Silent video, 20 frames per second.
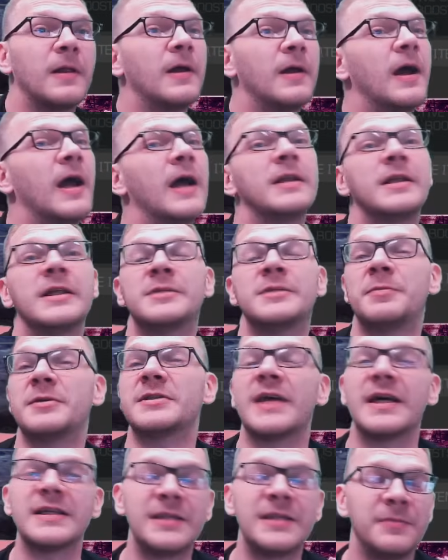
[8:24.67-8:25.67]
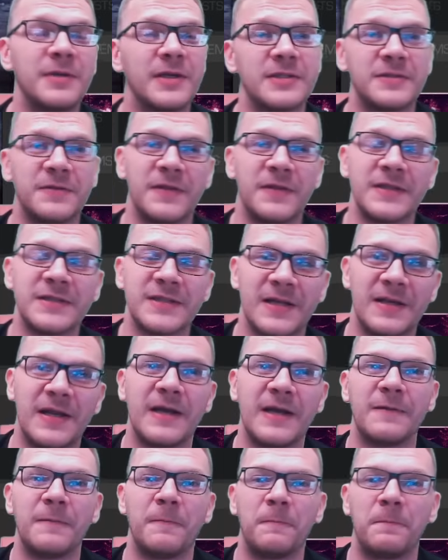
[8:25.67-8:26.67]
and it's precisely because of things like
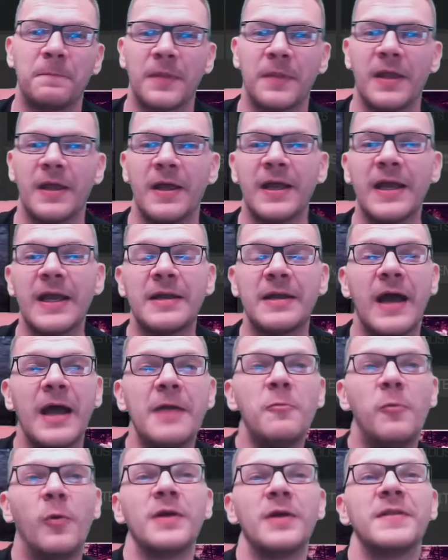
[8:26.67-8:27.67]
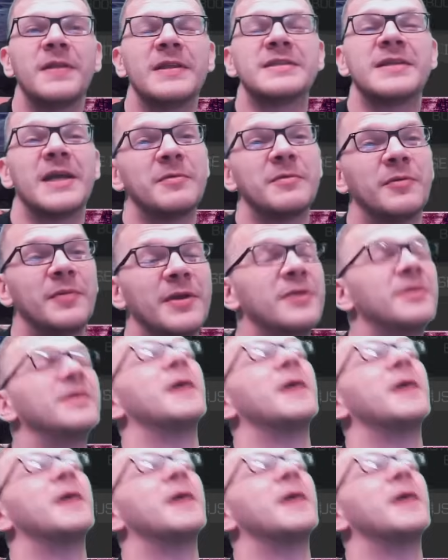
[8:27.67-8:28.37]
that. Again, I want this game to be good.